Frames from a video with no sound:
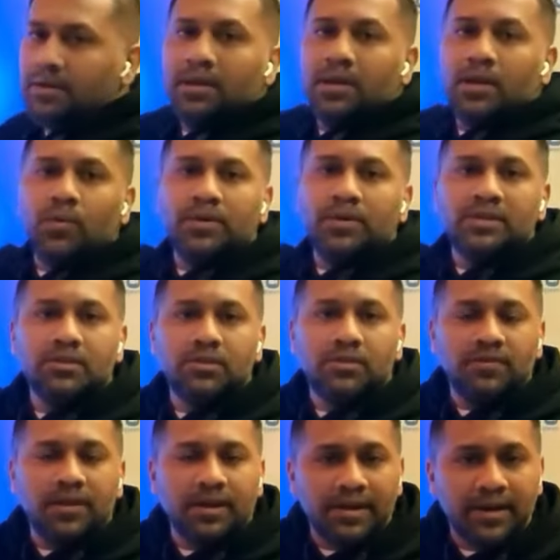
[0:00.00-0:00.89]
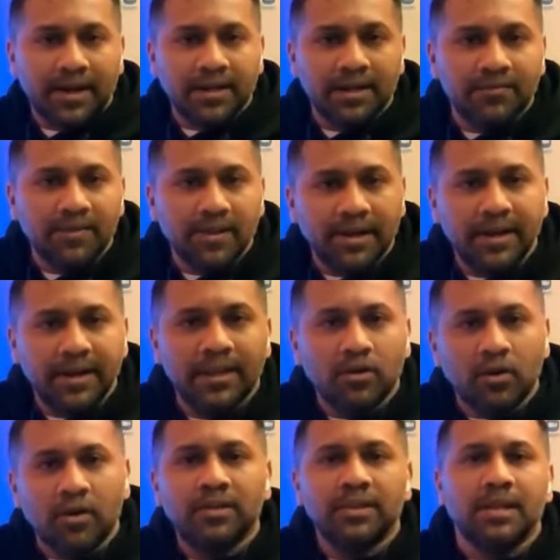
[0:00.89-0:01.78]
which is of the interactive LED,
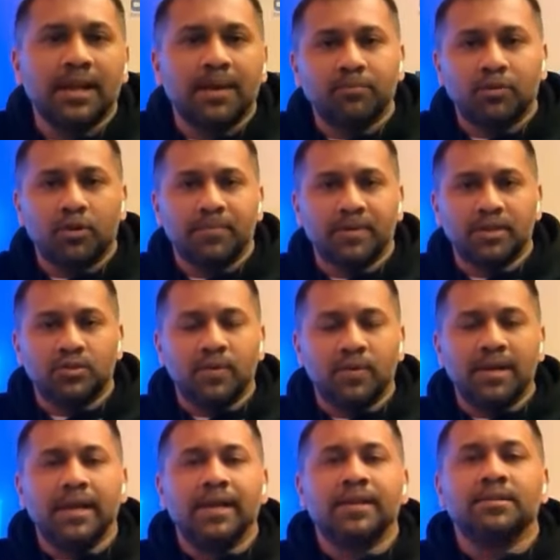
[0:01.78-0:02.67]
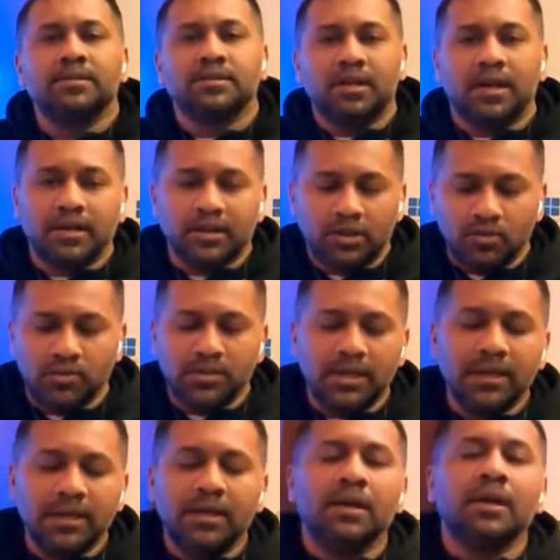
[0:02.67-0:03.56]
on the laptop as well, and start
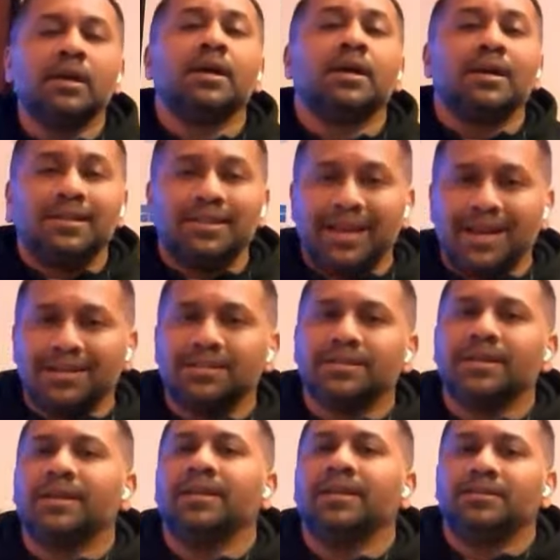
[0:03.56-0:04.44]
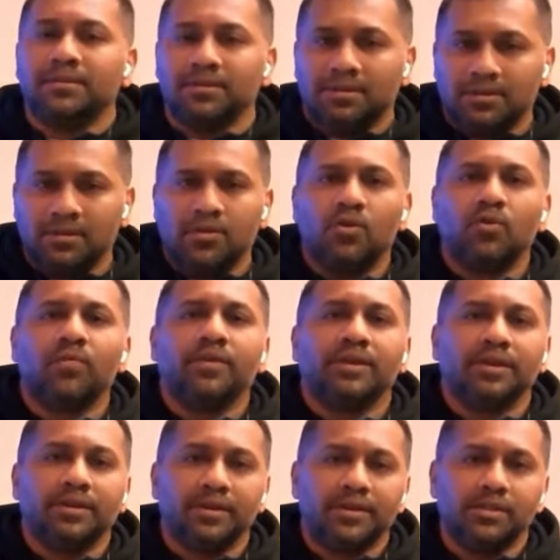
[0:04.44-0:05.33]
using that screen over
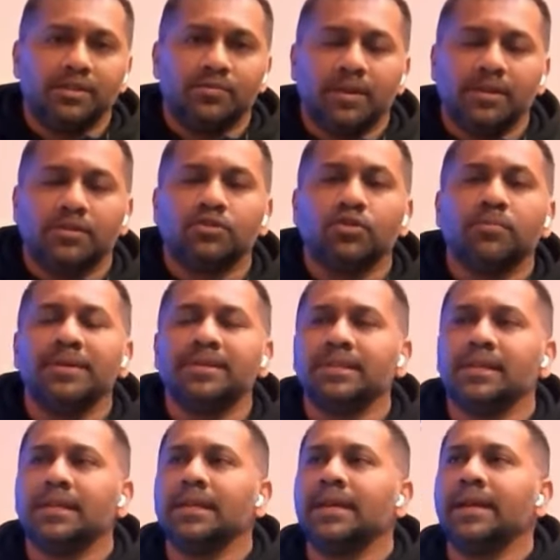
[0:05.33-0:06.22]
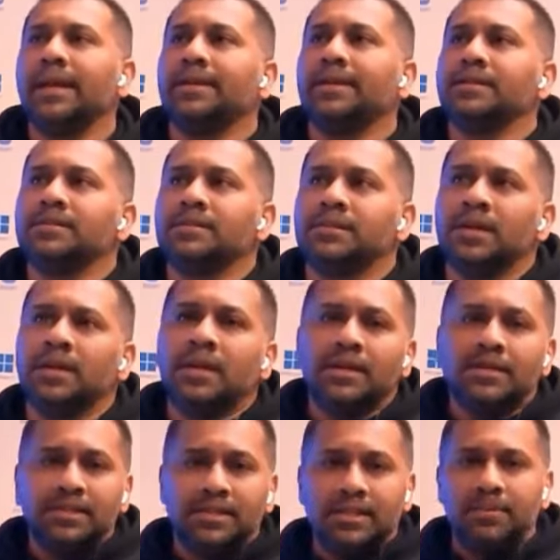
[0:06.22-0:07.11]
here as well. So basically it is
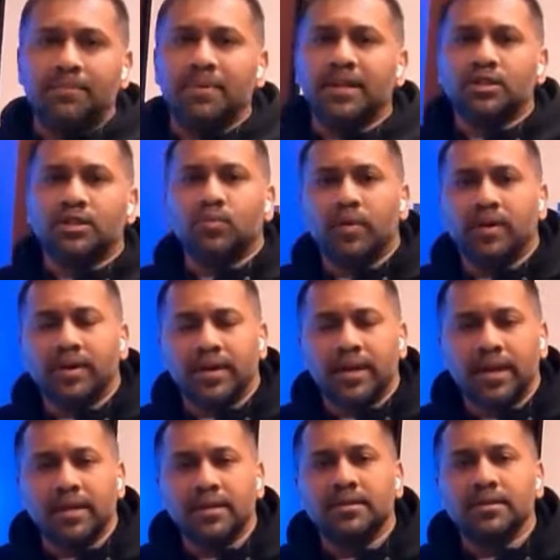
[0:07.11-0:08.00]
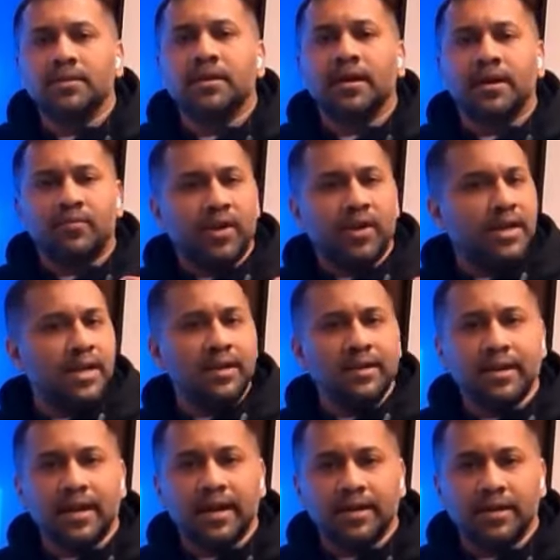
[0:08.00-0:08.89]
seamless working, very
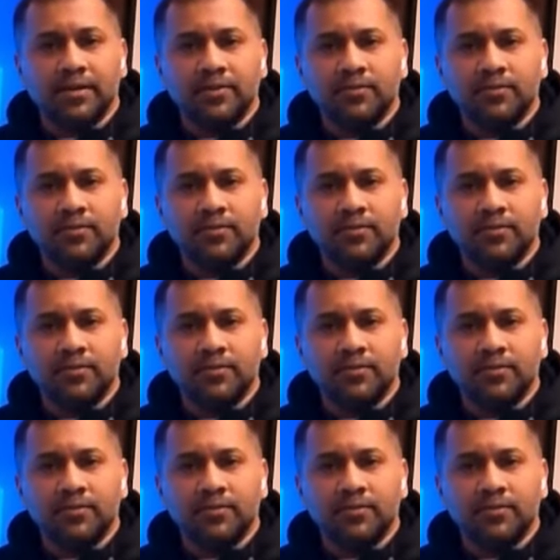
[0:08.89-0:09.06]
interactive.